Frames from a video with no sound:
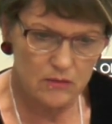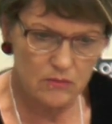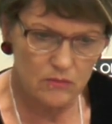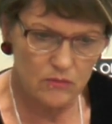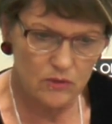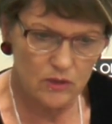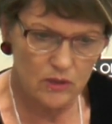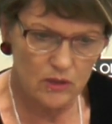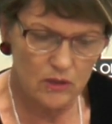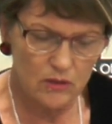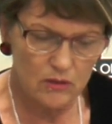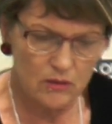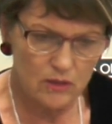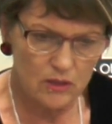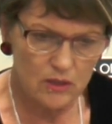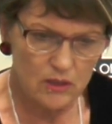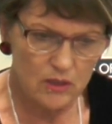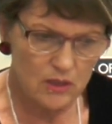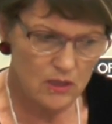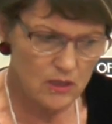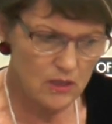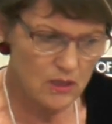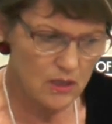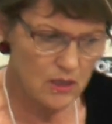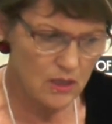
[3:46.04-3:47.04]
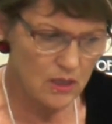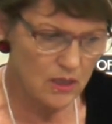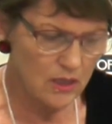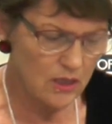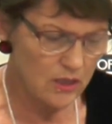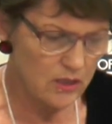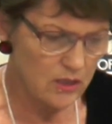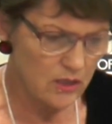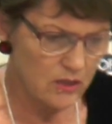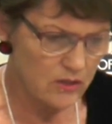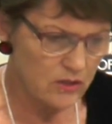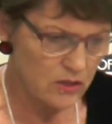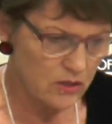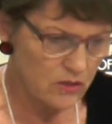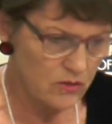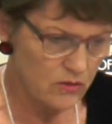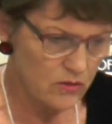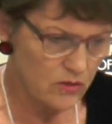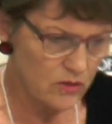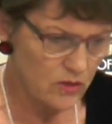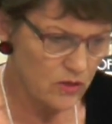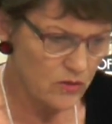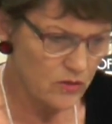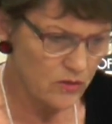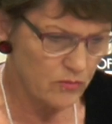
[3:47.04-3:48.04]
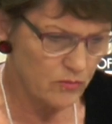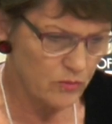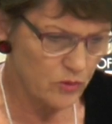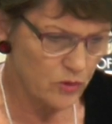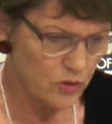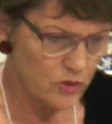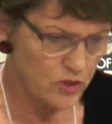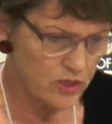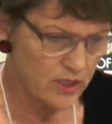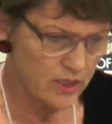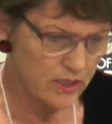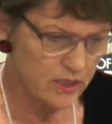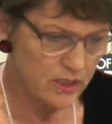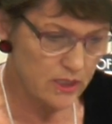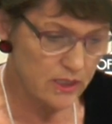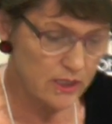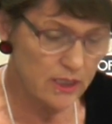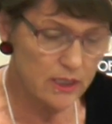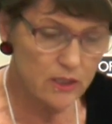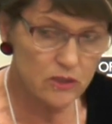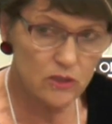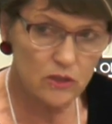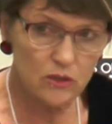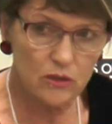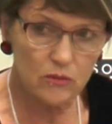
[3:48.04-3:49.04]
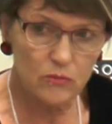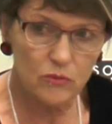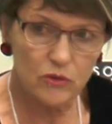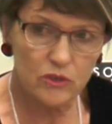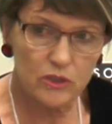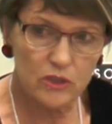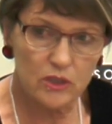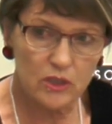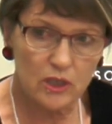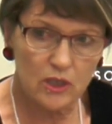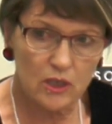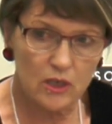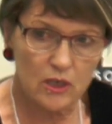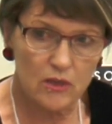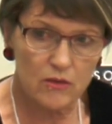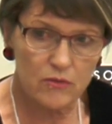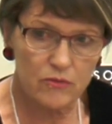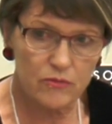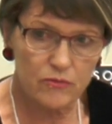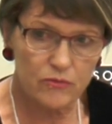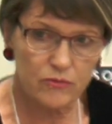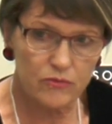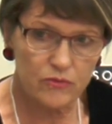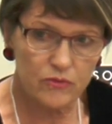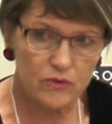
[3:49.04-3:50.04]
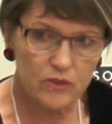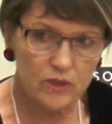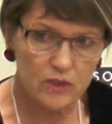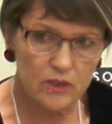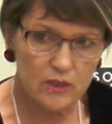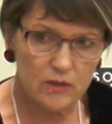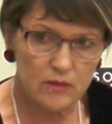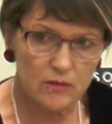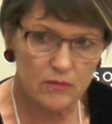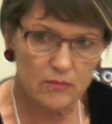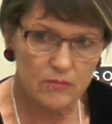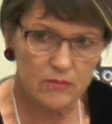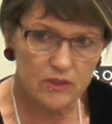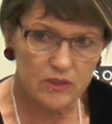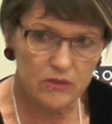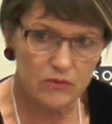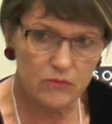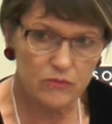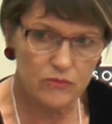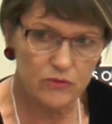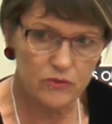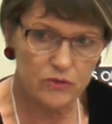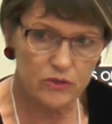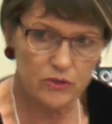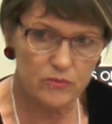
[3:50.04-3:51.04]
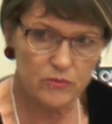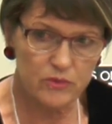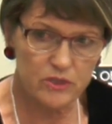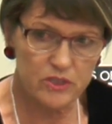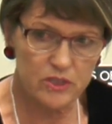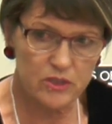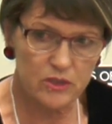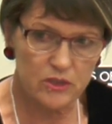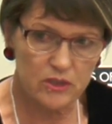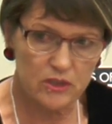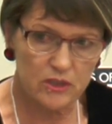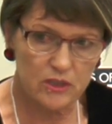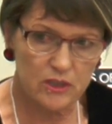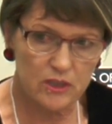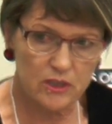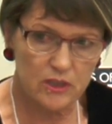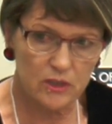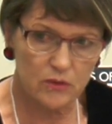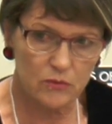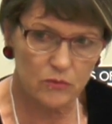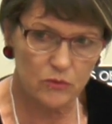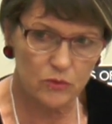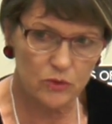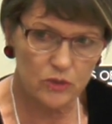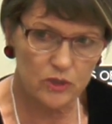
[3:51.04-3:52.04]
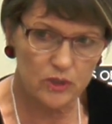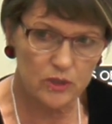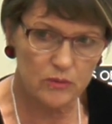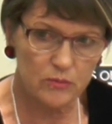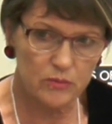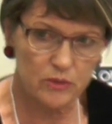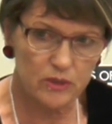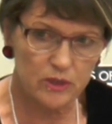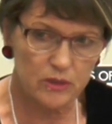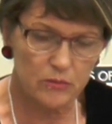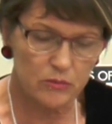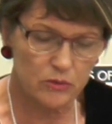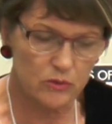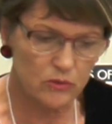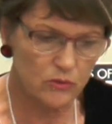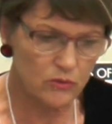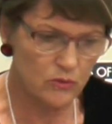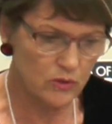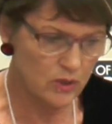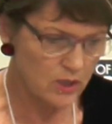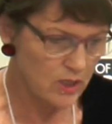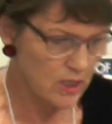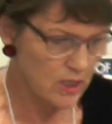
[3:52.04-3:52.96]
Well, I don't know them personally. They did get on with life. They were very busy, hard-working people.